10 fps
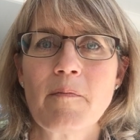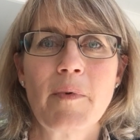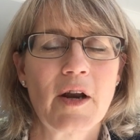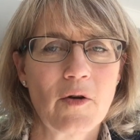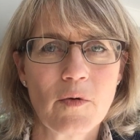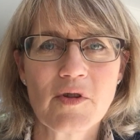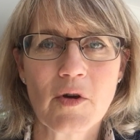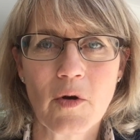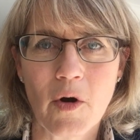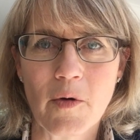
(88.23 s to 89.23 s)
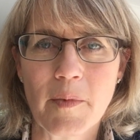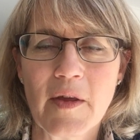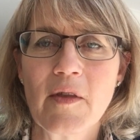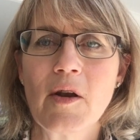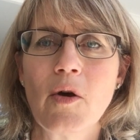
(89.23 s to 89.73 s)
But I also hope
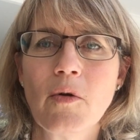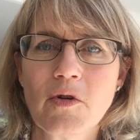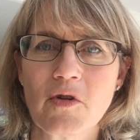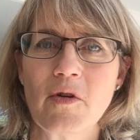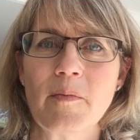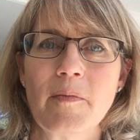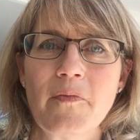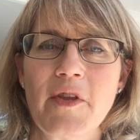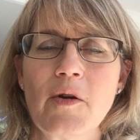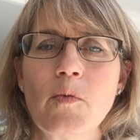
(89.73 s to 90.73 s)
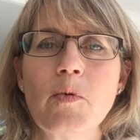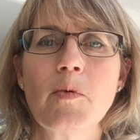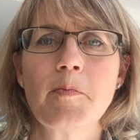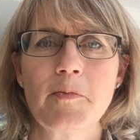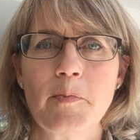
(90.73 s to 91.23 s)
in the long term that it
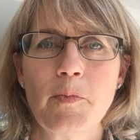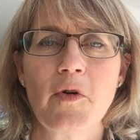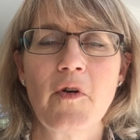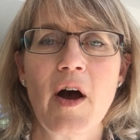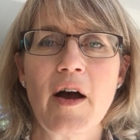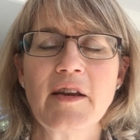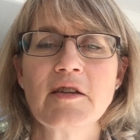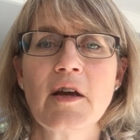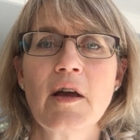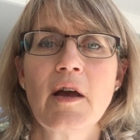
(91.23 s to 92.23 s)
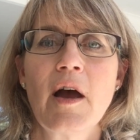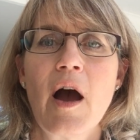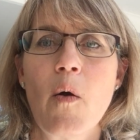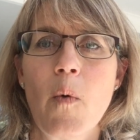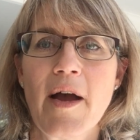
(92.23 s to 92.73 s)
will provide
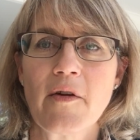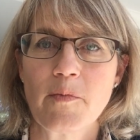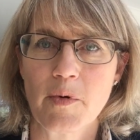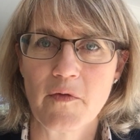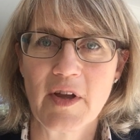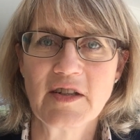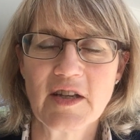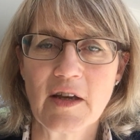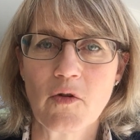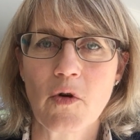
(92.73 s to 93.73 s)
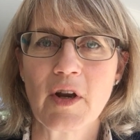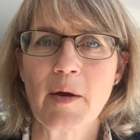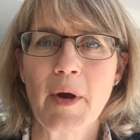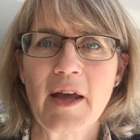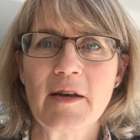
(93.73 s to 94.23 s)
a way of preventing
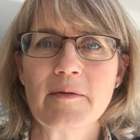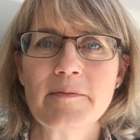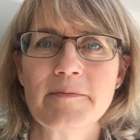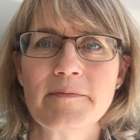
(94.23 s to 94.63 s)
chronic pain.